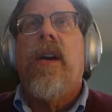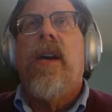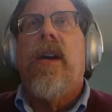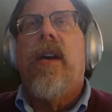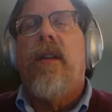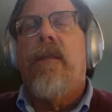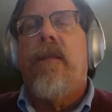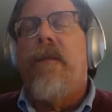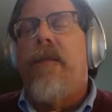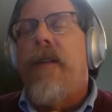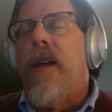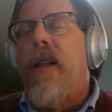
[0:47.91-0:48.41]

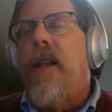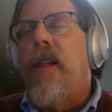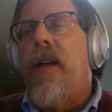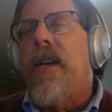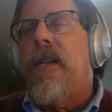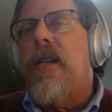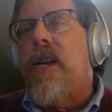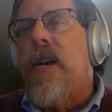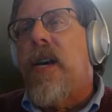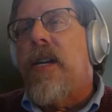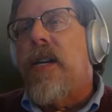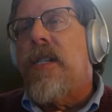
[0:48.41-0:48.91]
it felt
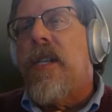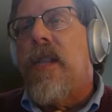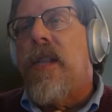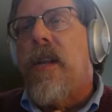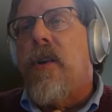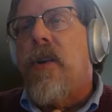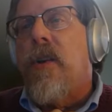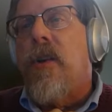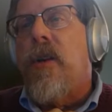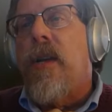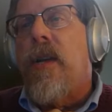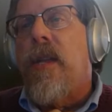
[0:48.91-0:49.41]
like to us
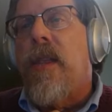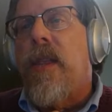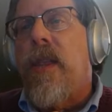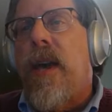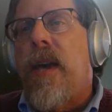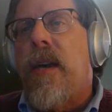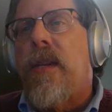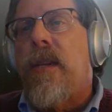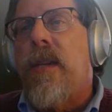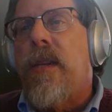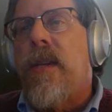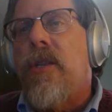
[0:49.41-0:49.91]
learning
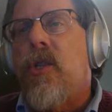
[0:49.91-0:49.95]
that